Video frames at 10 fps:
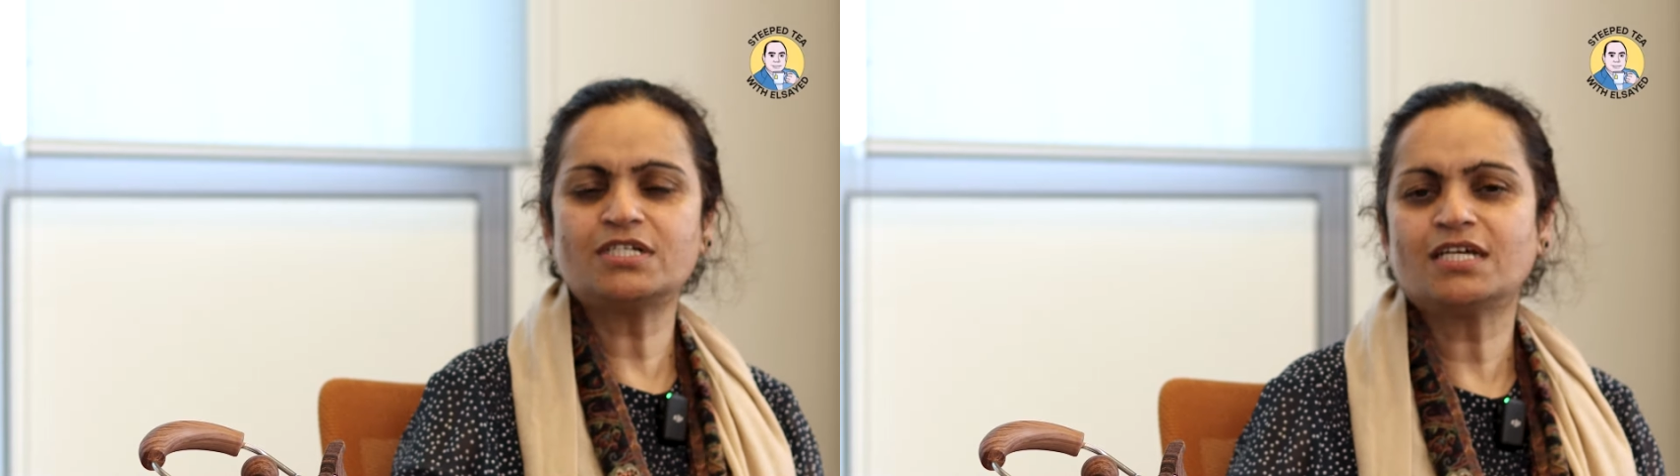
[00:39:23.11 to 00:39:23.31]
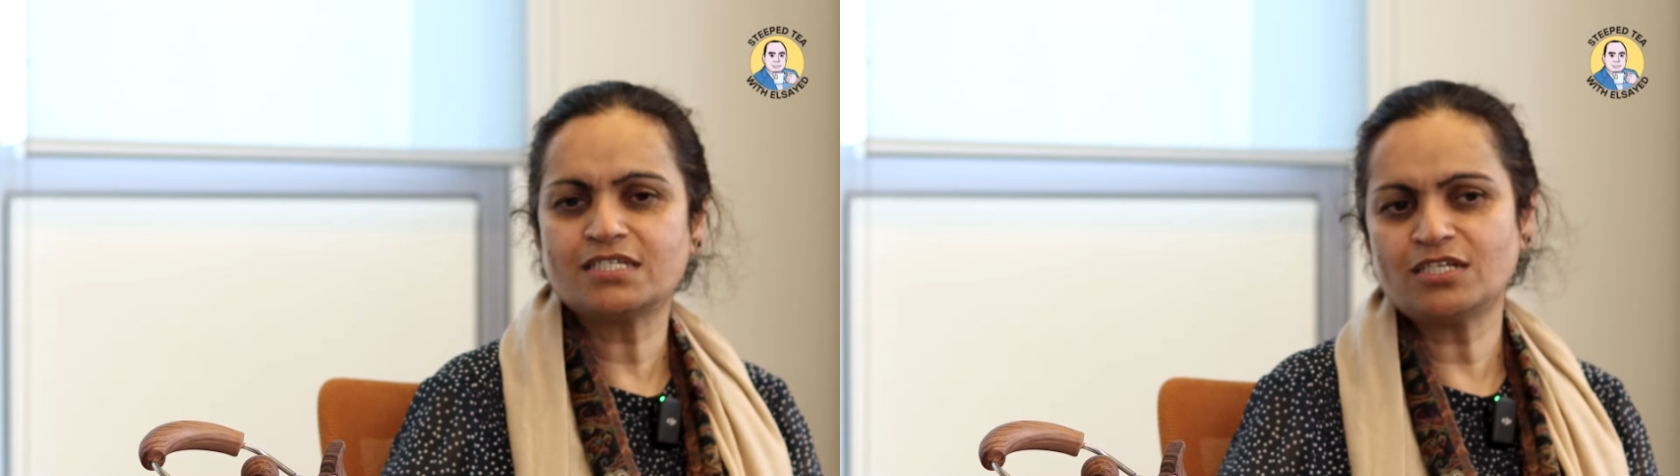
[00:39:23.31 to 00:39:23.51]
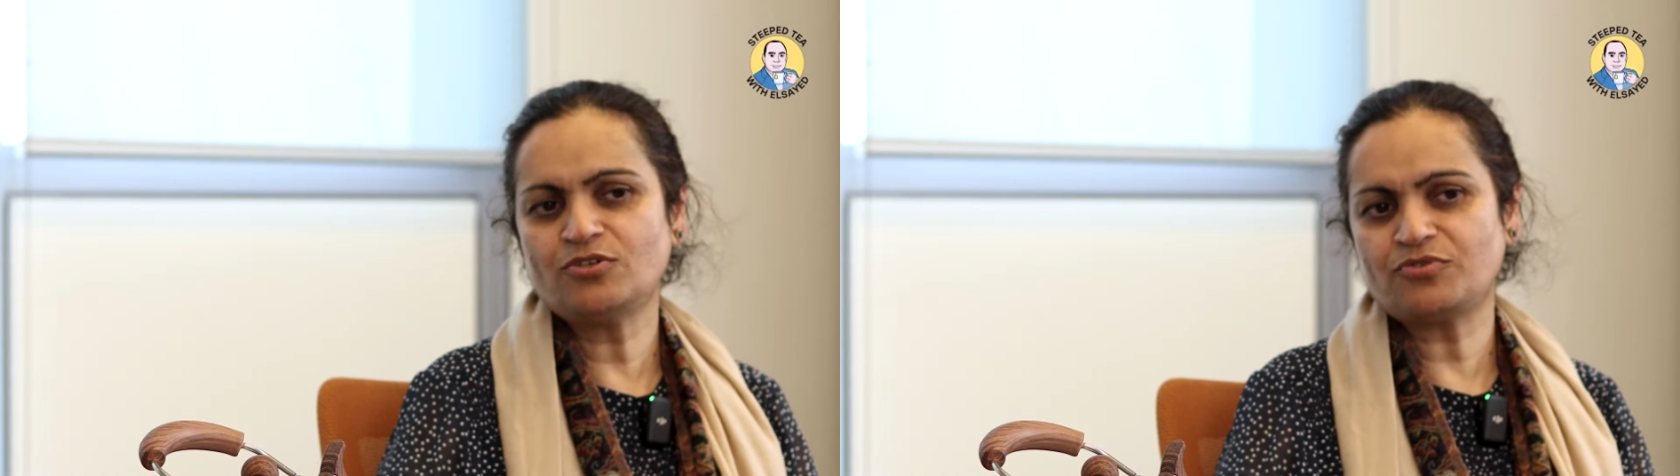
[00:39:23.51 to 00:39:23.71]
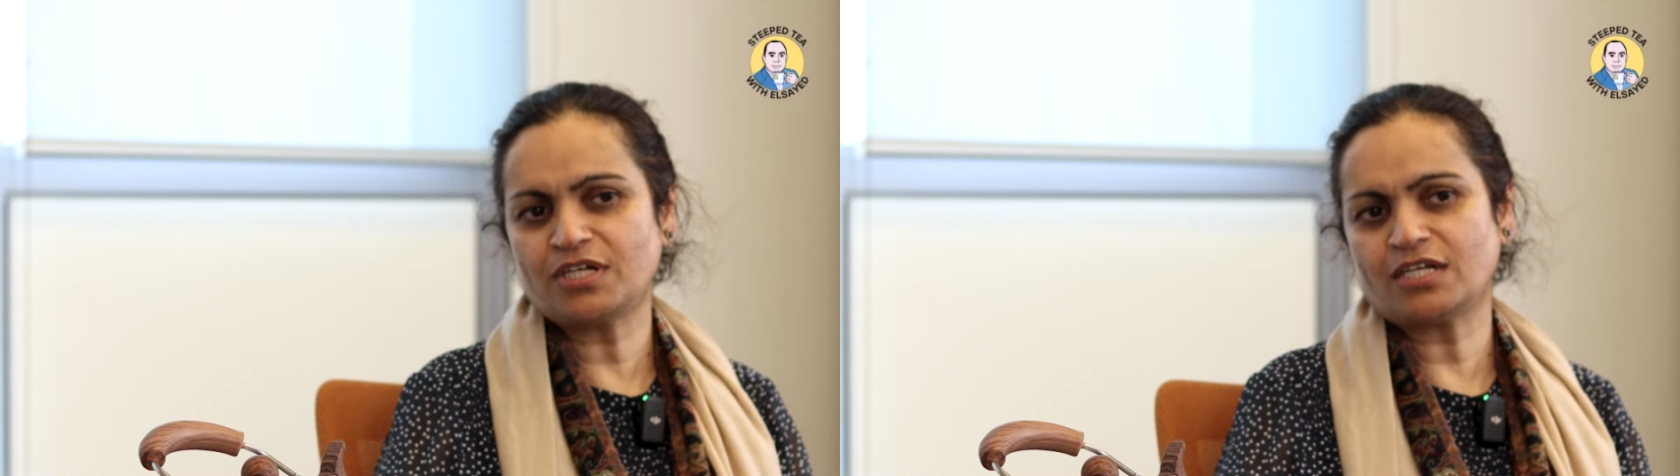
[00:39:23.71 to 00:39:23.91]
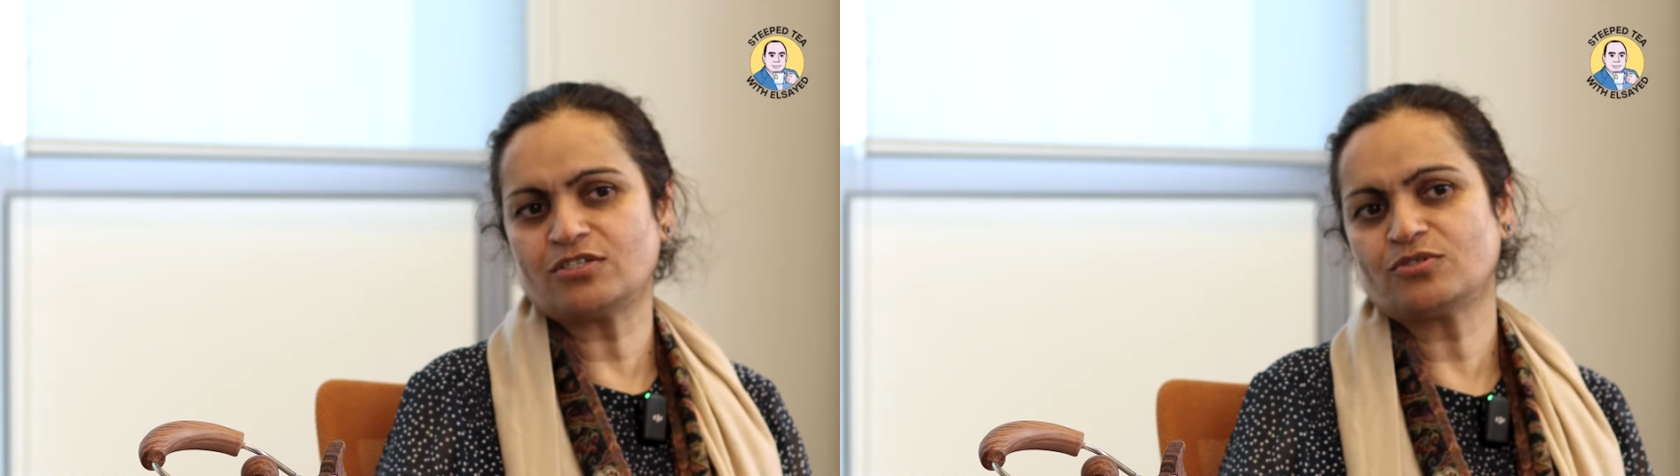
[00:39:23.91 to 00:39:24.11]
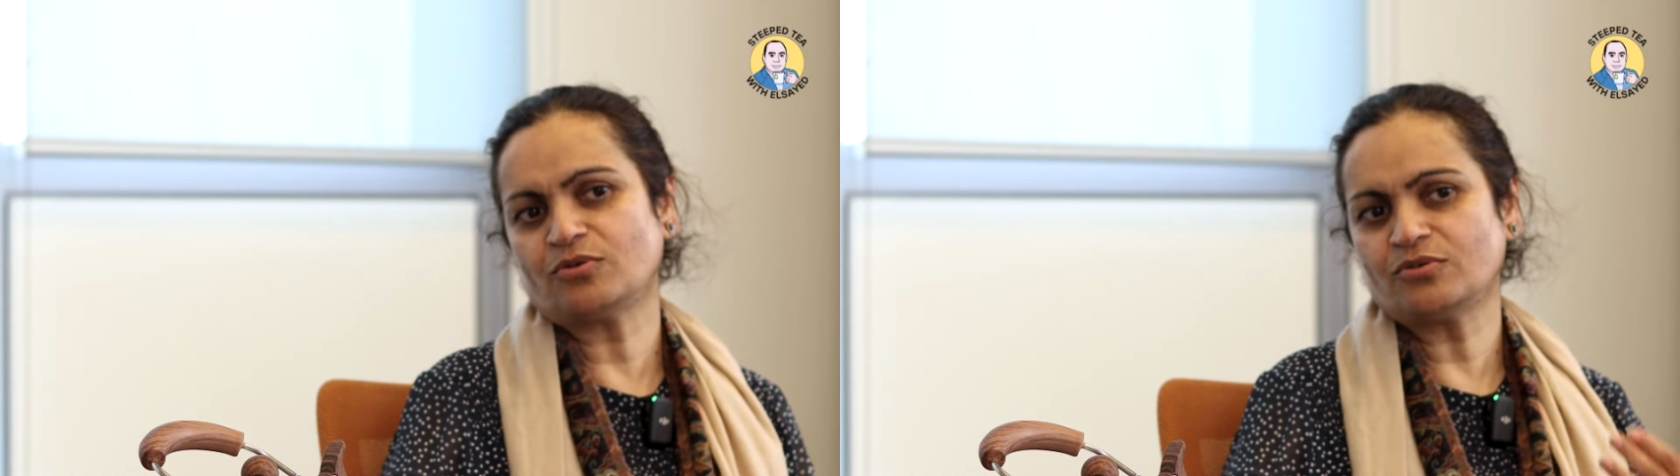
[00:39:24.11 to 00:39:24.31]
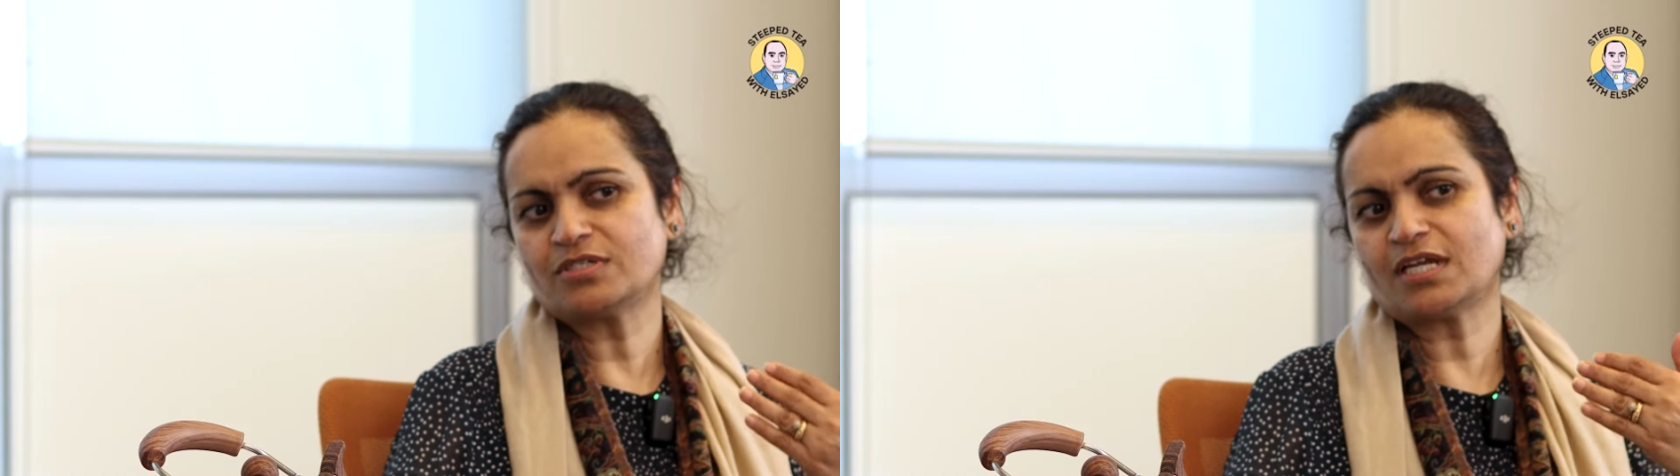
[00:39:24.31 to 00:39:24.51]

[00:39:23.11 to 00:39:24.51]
it as a nutrient source,